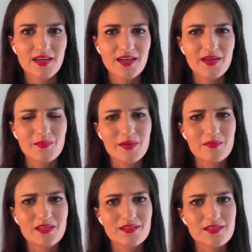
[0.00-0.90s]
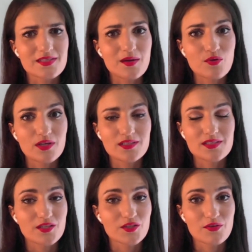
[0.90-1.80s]
It may be to someone, it's
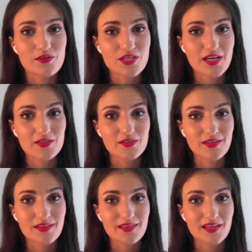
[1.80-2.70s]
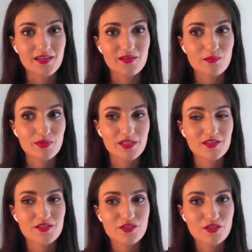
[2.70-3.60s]
an earth-shattering thing, but
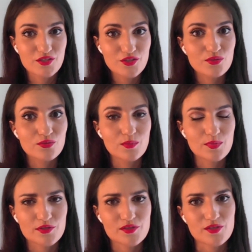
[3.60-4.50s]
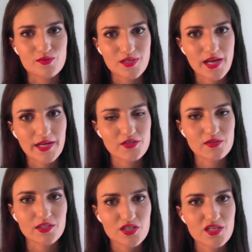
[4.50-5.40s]
to you, the person who's actually
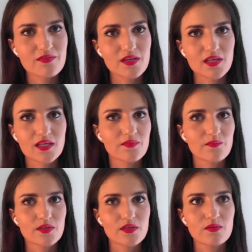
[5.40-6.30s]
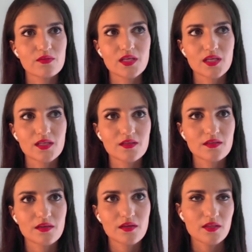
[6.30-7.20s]
achieving it, you think
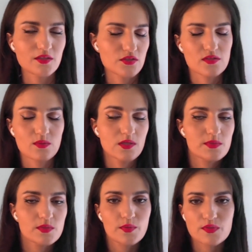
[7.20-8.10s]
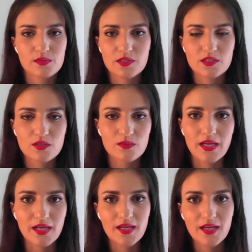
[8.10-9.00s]
that's just what I'm supposed to be
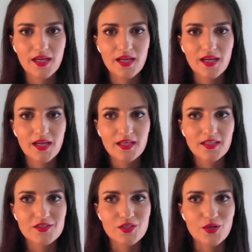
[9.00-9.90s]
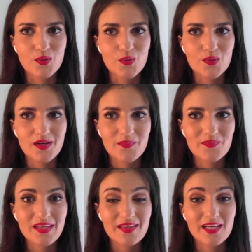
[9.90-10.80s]
doing. So
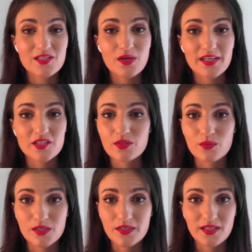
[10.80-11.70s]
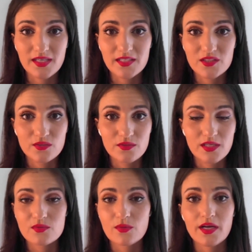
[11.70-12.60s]
that's why I do the work that I do.
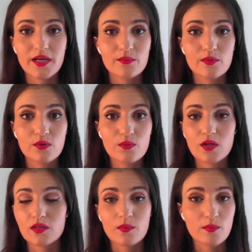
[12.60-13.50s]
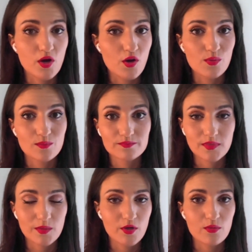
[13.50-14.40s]
That's why I wrote Welcome Home,
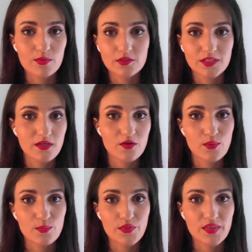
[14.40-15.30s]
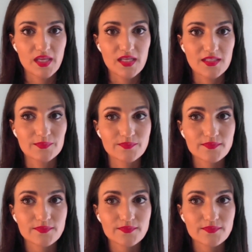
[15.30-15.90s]
about building a home within.